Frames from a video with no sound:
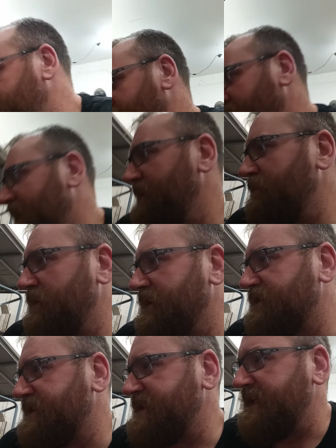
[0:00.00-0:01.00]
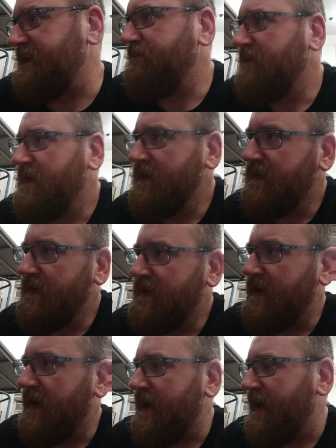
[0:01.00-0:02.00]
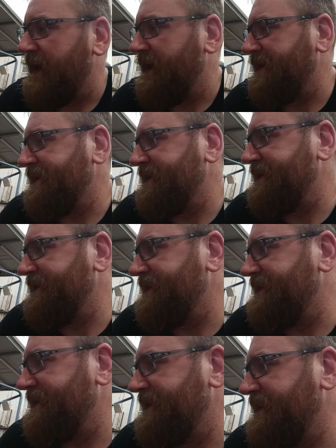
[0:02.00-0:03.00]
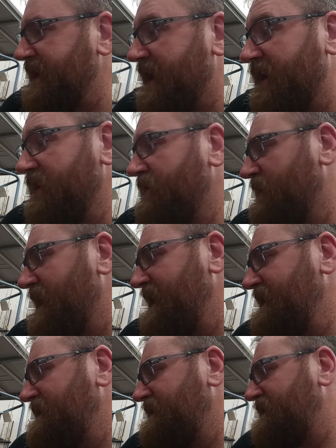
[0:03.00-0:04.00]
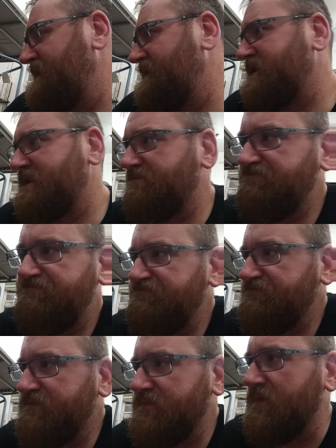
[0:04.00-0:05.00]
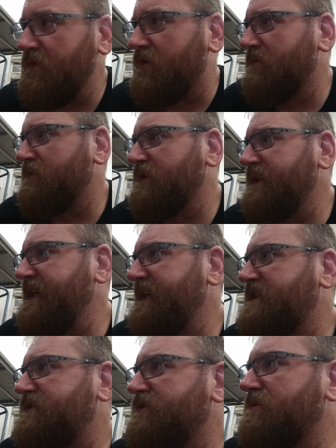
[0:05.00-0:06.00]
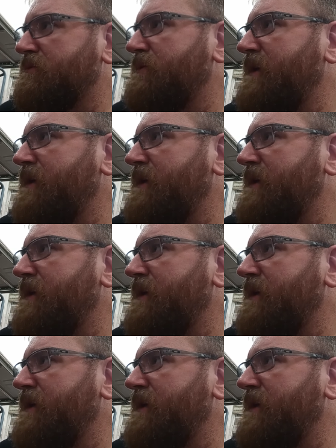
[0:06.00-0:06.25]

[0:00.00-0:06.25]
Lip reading: But we'll see. Yeah, otherwise, normal leaks, normal